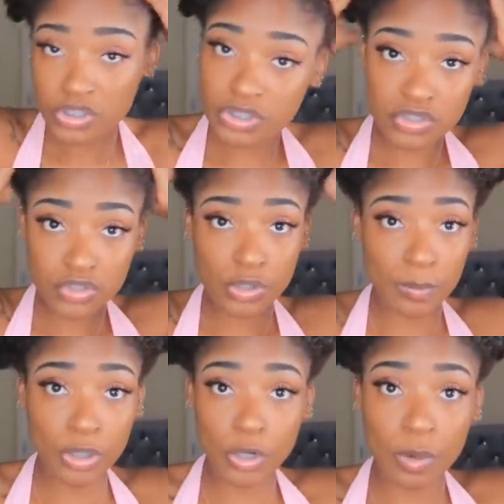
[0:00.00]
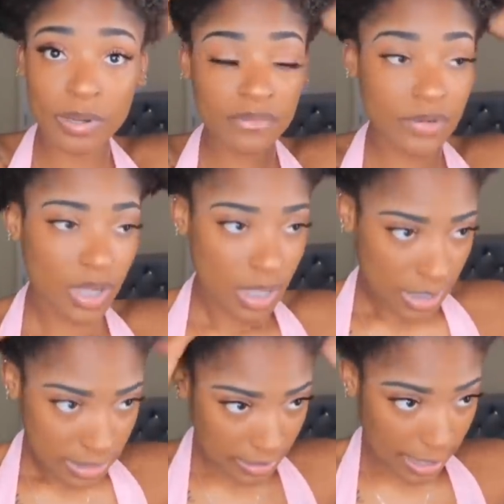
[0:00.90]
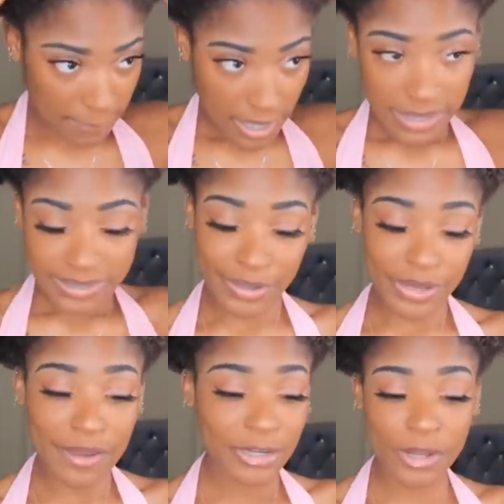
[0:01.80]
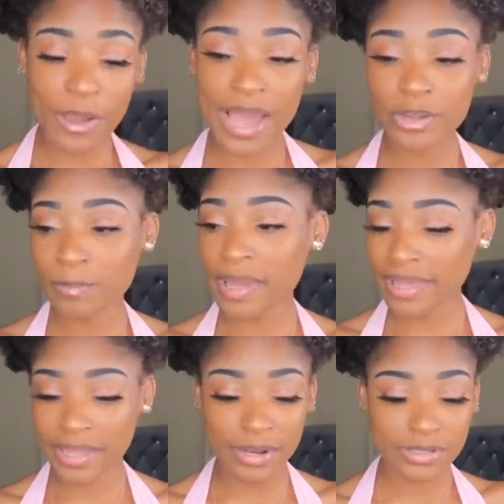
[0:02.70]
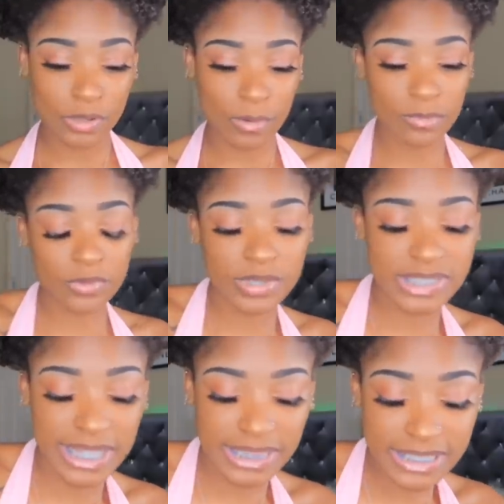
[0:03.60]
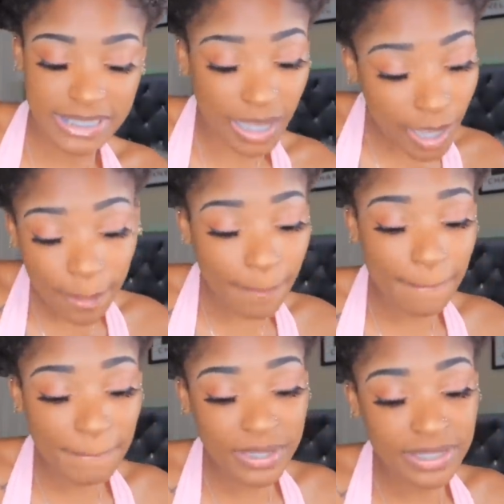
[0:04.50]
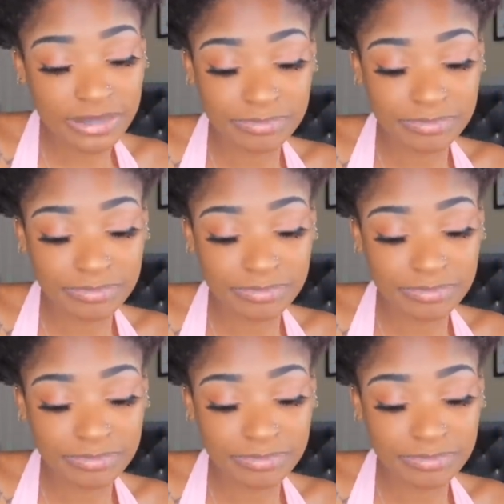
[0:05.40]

tripler or whatever so yeah so you already know how i do my hair so what i'm gonna do is take this comb